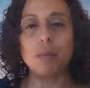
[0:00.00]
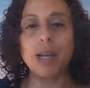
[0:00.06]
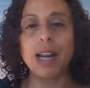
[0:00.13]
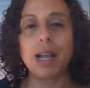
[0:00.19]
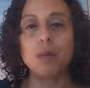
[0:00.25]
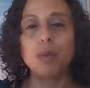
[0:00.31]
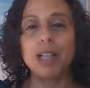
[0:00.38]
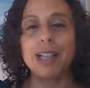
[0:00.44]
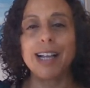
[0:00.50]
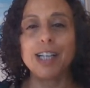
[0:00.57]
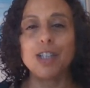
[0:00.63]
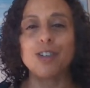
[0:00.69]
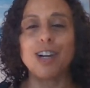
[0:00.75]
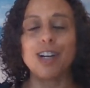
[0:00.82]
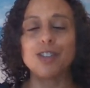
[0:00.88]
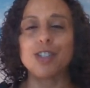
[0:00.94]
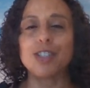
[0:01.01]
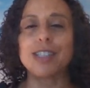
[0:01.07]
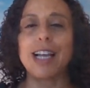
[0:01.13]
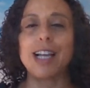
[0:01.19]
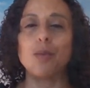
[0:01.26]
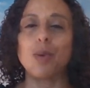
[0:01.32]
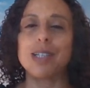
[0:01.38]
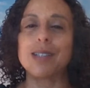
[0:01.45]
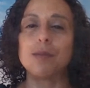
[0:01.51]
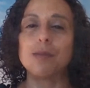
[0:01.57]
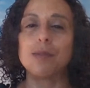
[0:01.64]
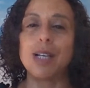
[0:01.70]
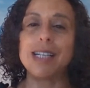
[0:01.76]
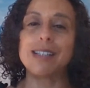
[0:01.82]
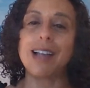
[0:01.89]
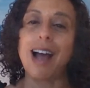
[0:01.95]
but I would like you to understand what
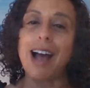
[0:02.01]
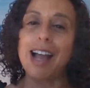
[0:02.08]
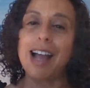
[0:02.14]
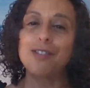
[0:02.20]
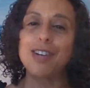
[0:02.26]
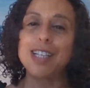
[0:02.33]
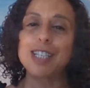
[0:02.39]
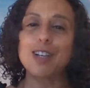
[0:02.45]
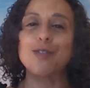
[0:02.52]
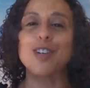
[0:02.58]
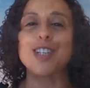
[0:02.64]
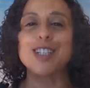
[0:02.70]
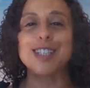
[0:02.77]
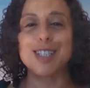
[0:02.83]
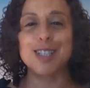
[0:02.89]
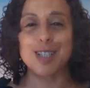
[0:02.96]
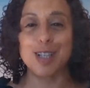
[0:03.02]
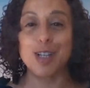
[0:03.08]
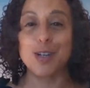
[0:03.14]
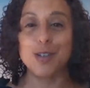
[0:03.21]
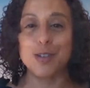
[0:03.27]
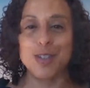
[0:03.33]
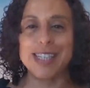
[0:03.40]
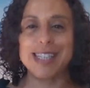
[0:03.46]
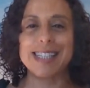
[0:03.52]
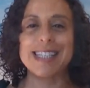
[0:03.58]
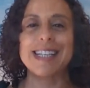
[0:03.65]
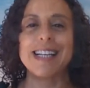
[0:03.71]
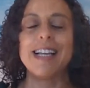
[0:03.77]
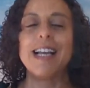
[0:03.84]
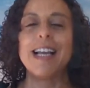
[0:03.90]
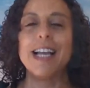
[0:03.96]
is high risk versus low
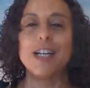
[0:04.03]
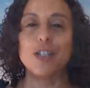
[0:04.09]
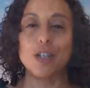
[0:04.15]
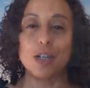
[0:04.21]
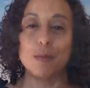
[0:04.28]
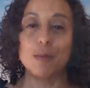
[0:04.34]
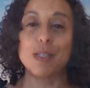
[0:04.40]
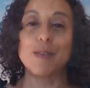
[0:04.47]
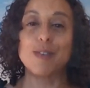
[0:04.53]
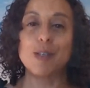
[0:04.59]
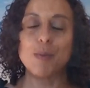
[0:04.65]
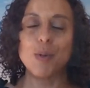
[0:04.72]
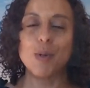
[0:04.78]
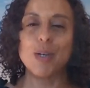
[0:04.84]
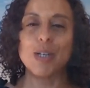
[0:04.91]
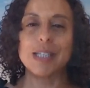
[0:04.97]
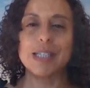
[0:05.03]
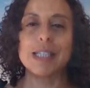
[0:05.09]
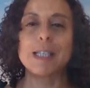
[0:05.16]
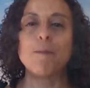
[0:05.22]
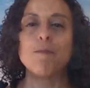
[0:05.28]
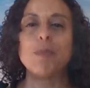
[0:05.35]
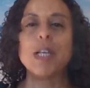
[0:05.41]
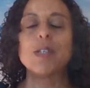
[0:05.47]
risk in terms of sports.